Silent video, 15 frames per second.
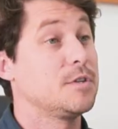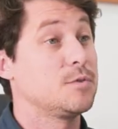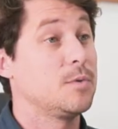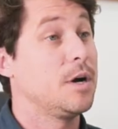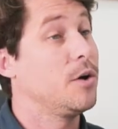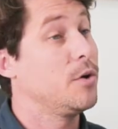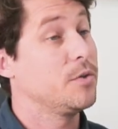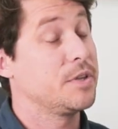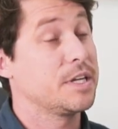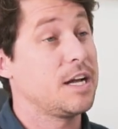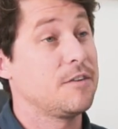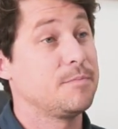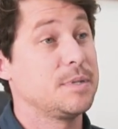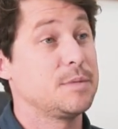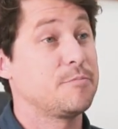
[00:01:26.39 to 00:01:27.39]
as well, the
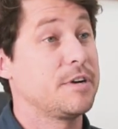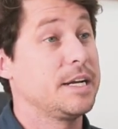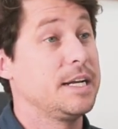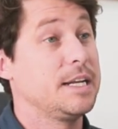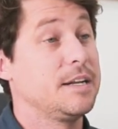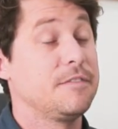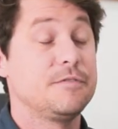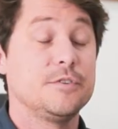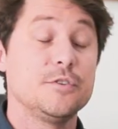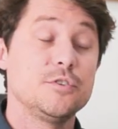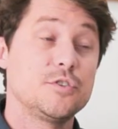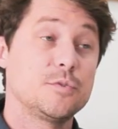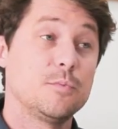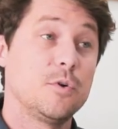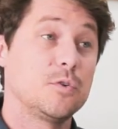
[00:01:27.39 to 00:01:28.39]
government's bringing in a few
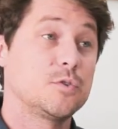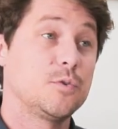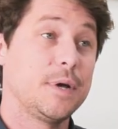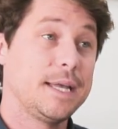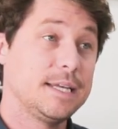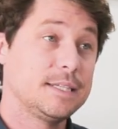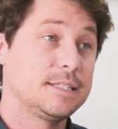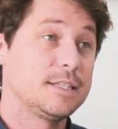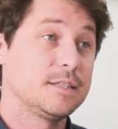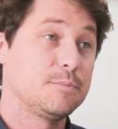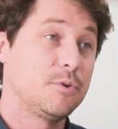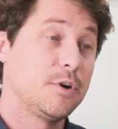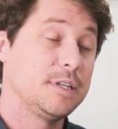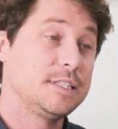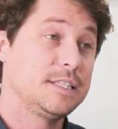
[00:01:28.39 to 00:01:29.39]
small tweaks to the
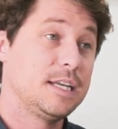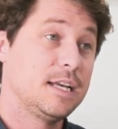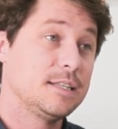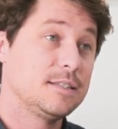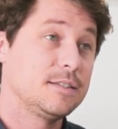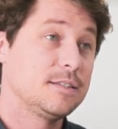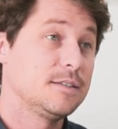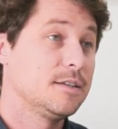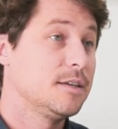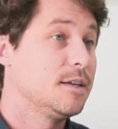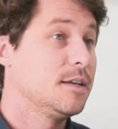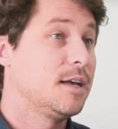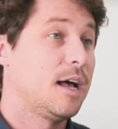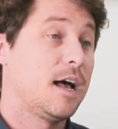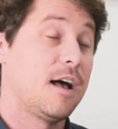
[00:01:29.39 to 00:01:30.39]
points test
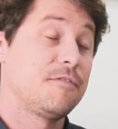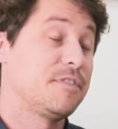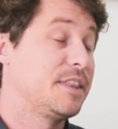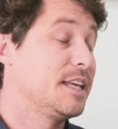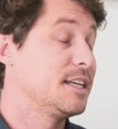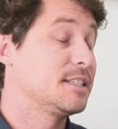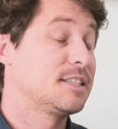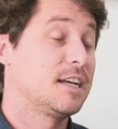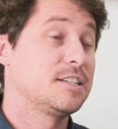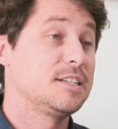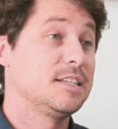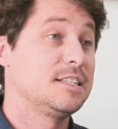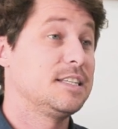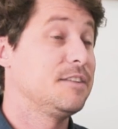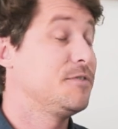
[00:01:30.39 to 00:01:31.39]
for things such
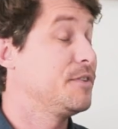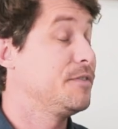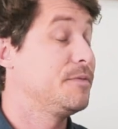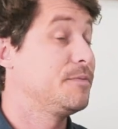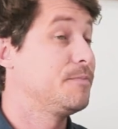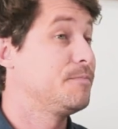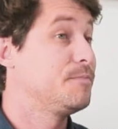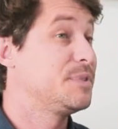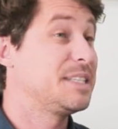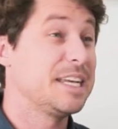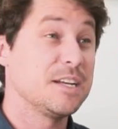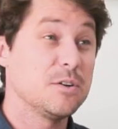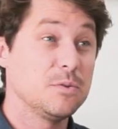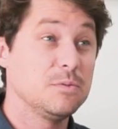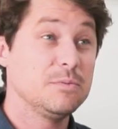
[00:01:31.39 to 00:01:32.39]
as if you're
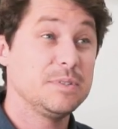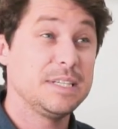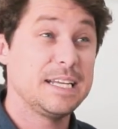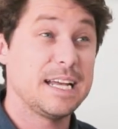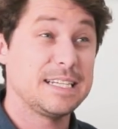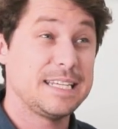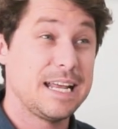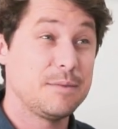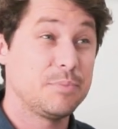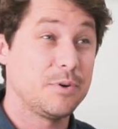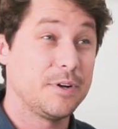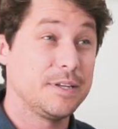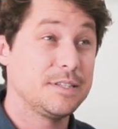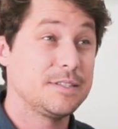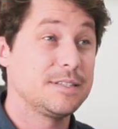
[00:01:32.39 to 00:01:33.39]
single, you get 10
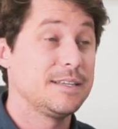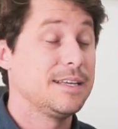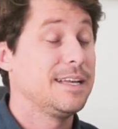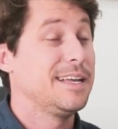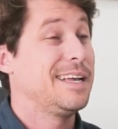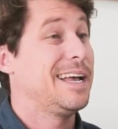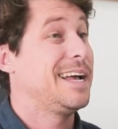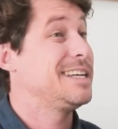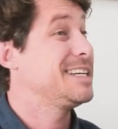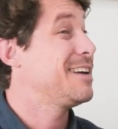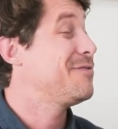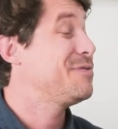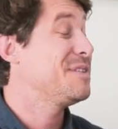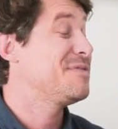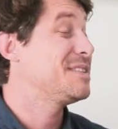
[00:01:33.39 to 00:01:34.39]
points, and you
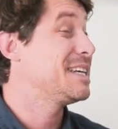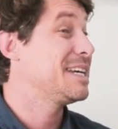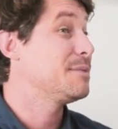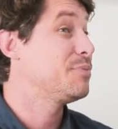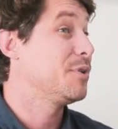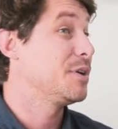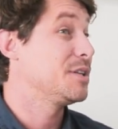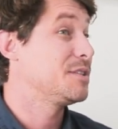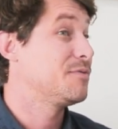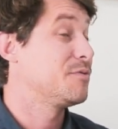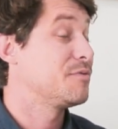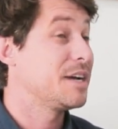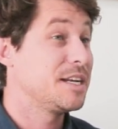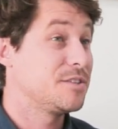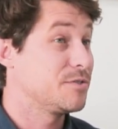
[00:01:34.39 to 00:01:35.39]
get 15 points for
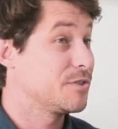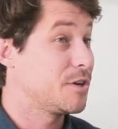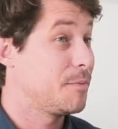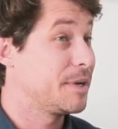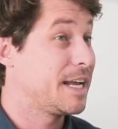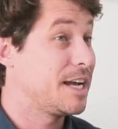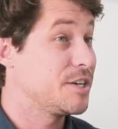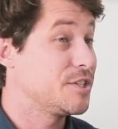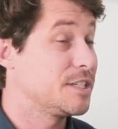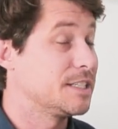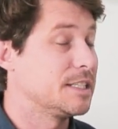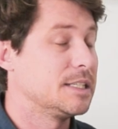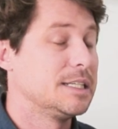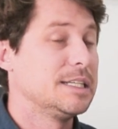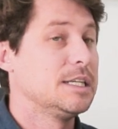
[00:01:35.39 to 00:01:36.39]
regional nomination.
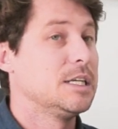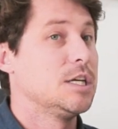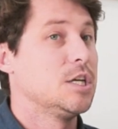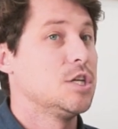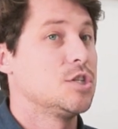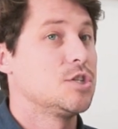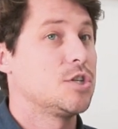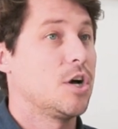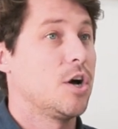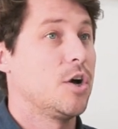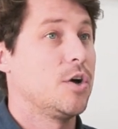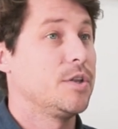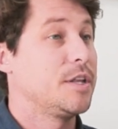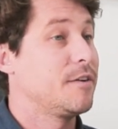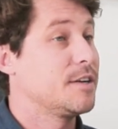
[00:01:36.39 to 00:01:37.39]

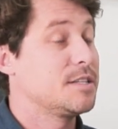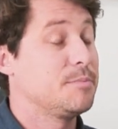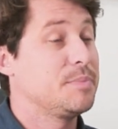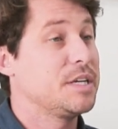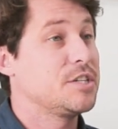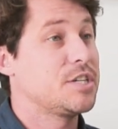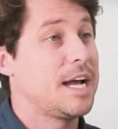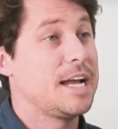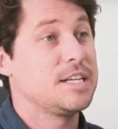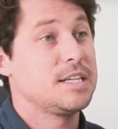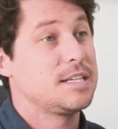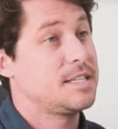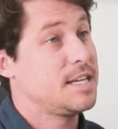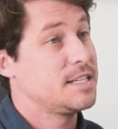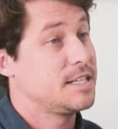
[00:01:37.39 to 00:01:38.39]
So there are some big
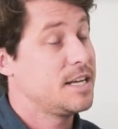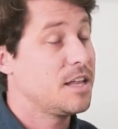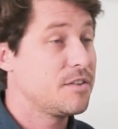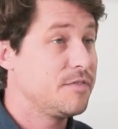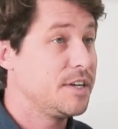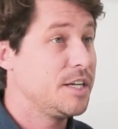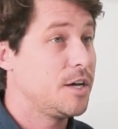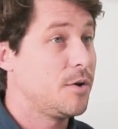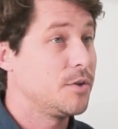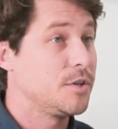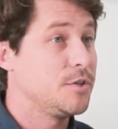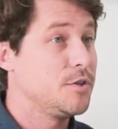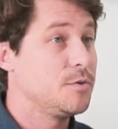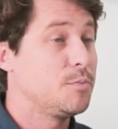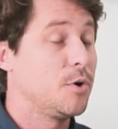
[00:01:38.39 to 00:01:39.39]
changes. There's another video on the
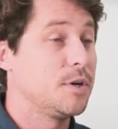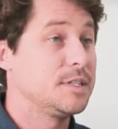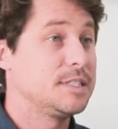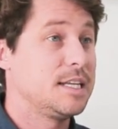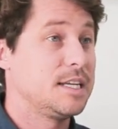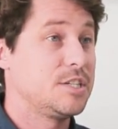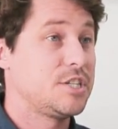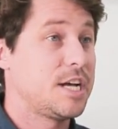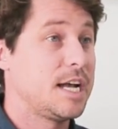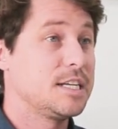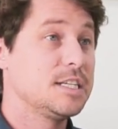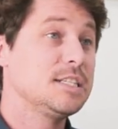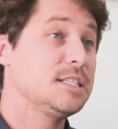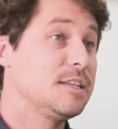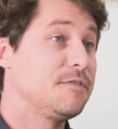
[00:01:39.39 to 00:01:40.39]
new points test
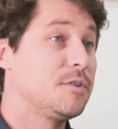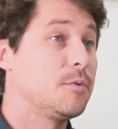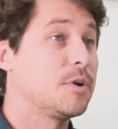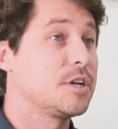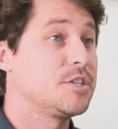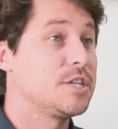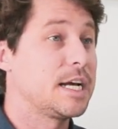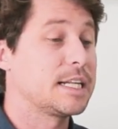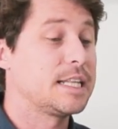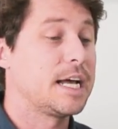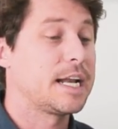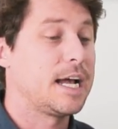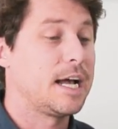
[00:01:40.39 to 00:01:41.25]
changes if you want to check that